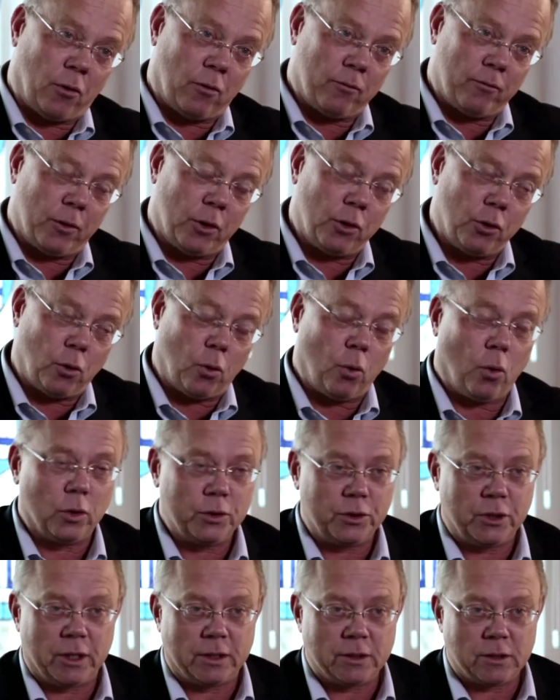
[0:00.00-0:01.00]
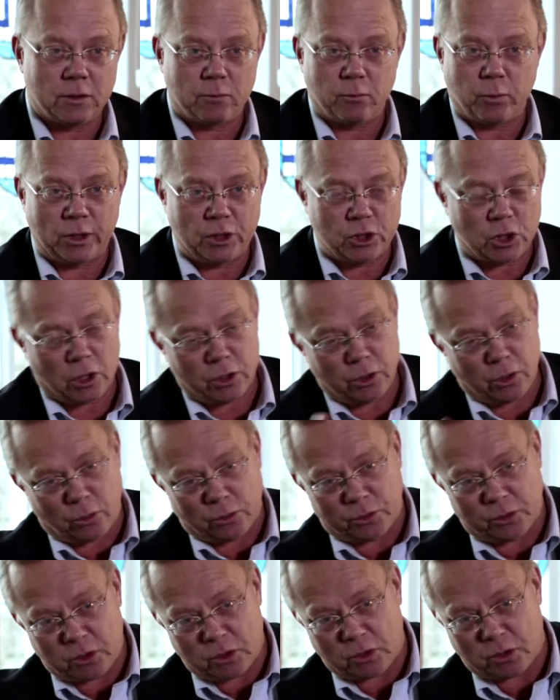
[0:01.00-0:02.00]
of an audience which are
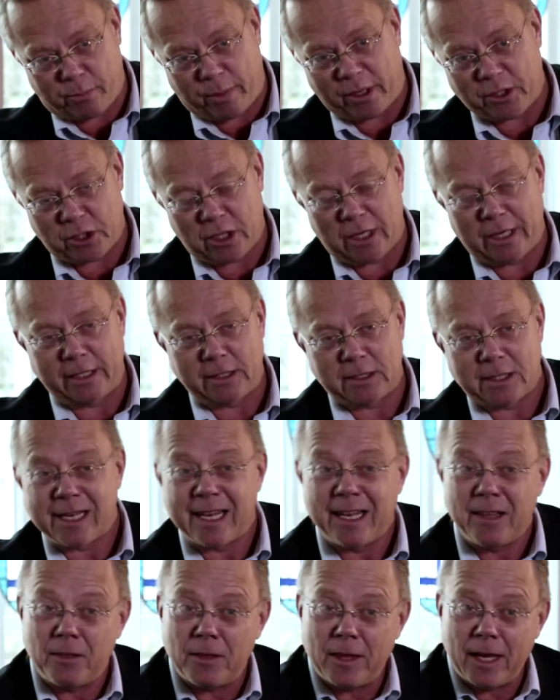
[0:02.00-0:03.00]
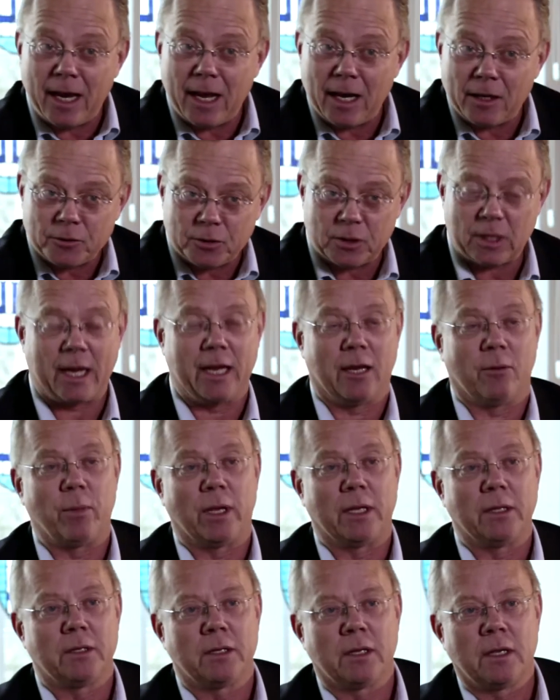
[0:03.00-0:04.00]
not specialists in their
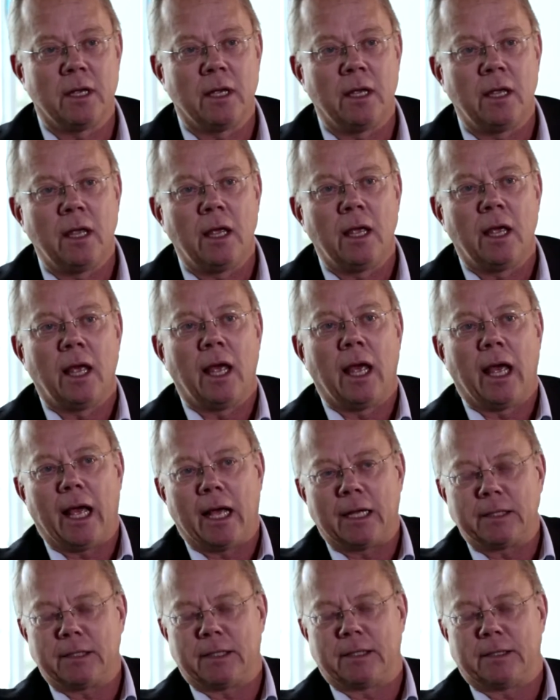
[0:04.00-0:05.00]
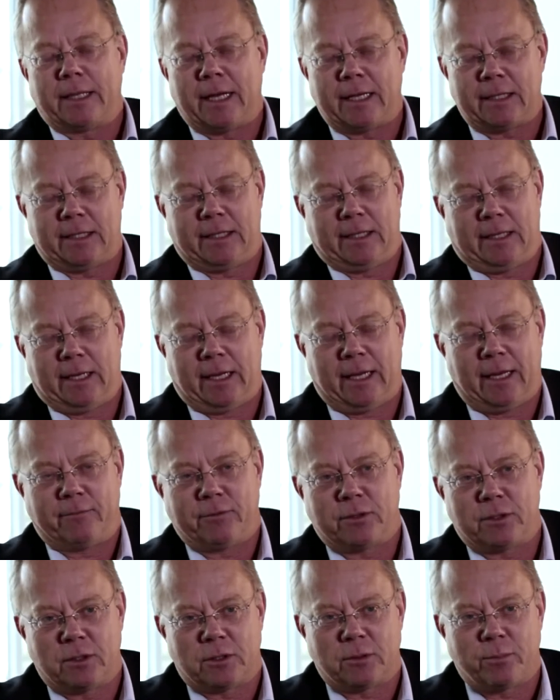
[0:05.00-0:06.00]
segment. And that
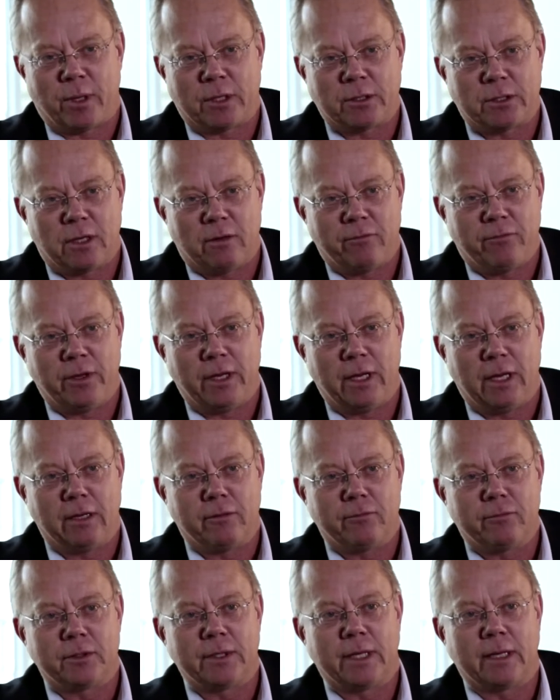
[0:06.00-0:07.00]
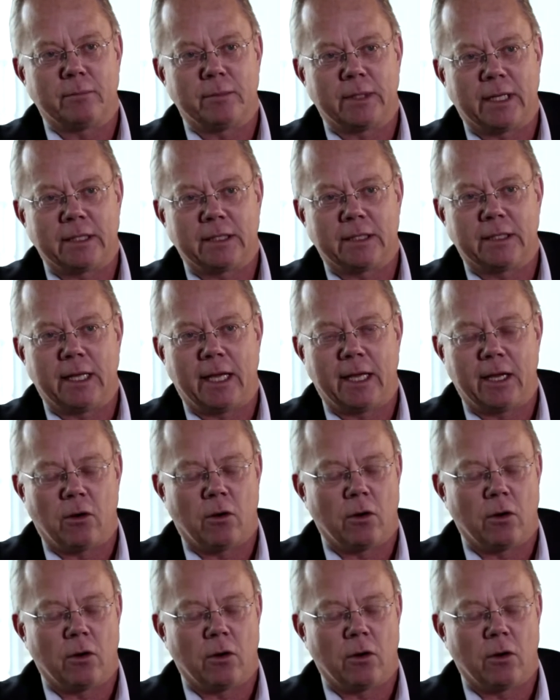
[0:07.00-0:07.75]
gives a special feeling for them that they